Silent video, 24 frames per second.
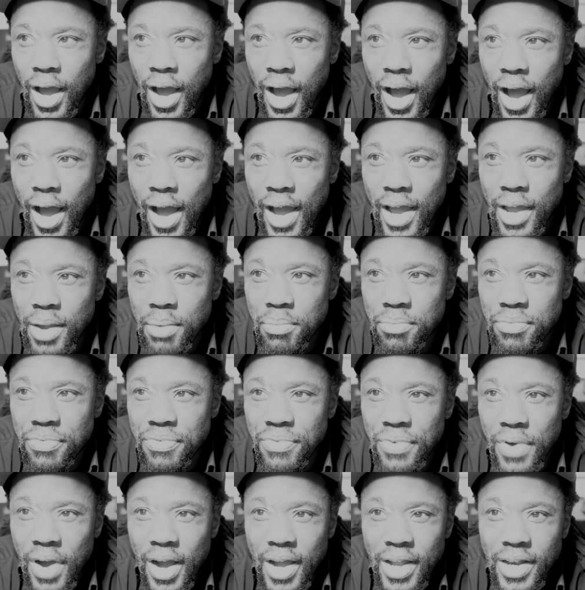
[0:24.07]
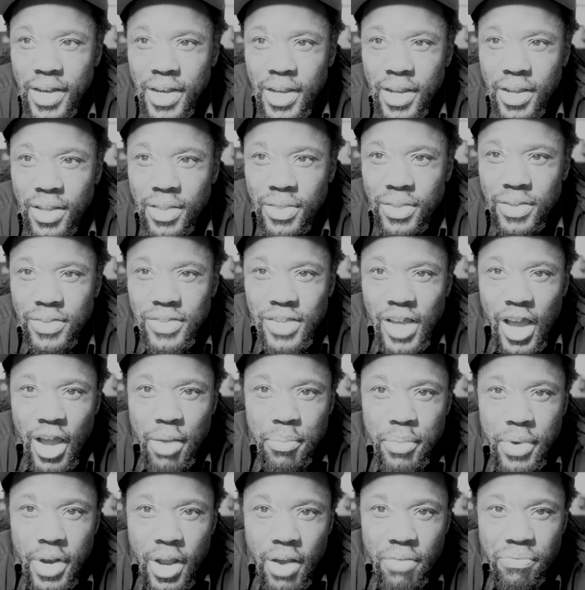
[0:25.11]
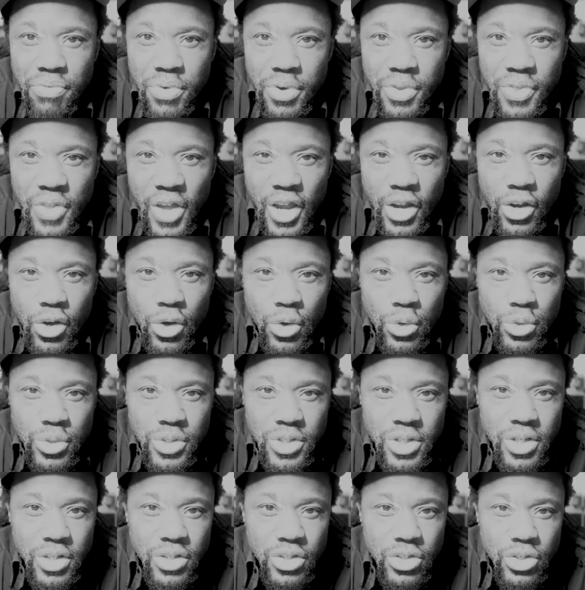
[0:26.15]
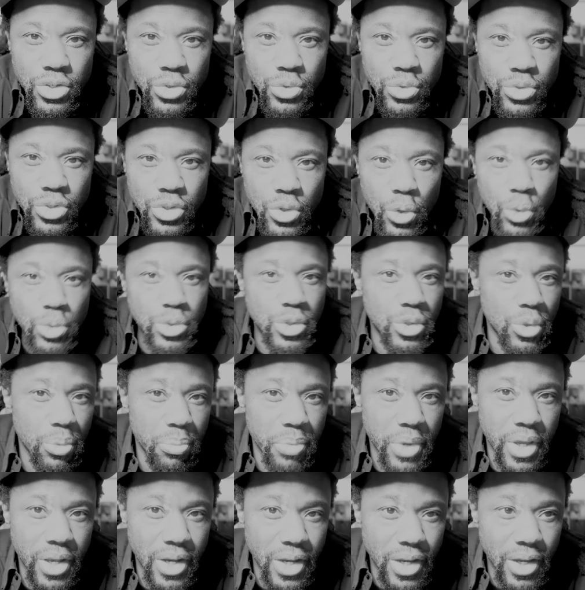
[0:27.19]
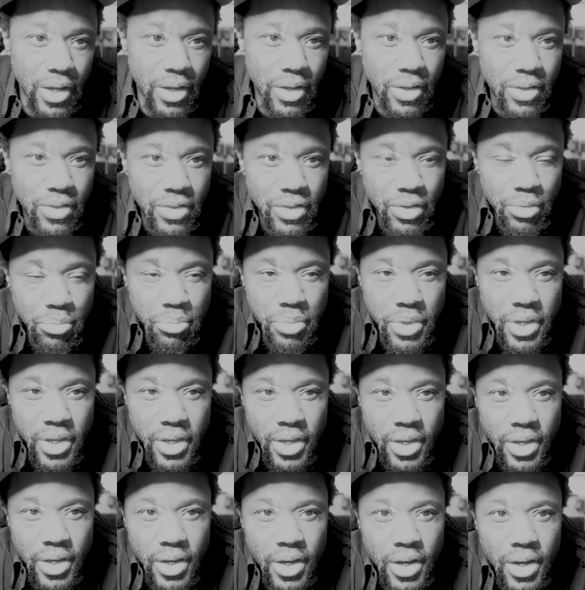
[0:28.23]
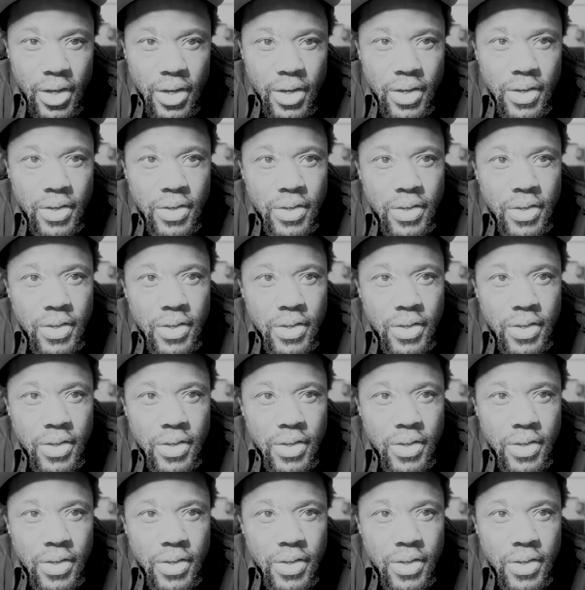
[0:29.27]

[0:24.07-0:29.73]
I am finding the time and effort that goes into social media to be an